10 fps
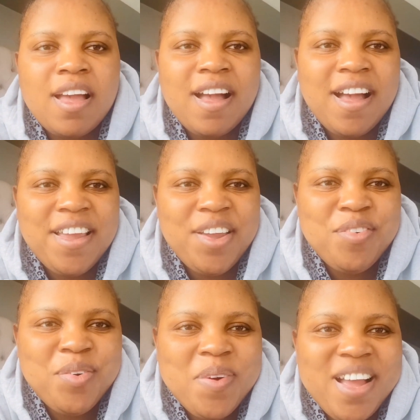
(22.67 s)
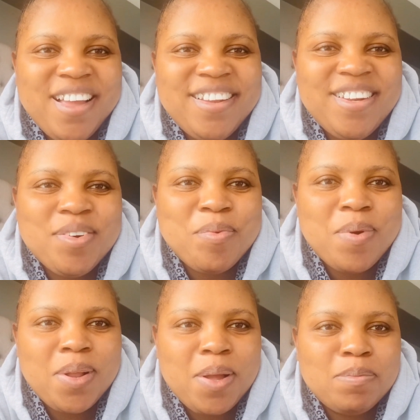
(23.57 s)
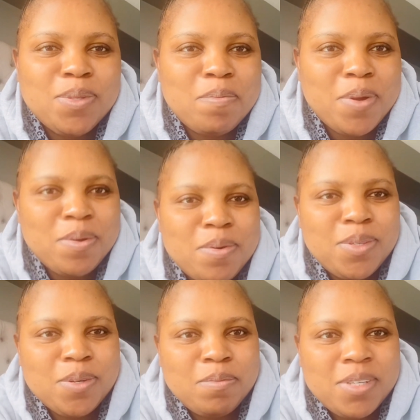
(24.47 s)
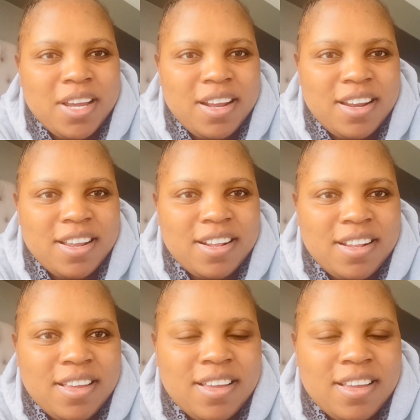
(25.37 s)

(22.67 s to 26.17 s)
Hi everyone, welcome to my YouTube channel.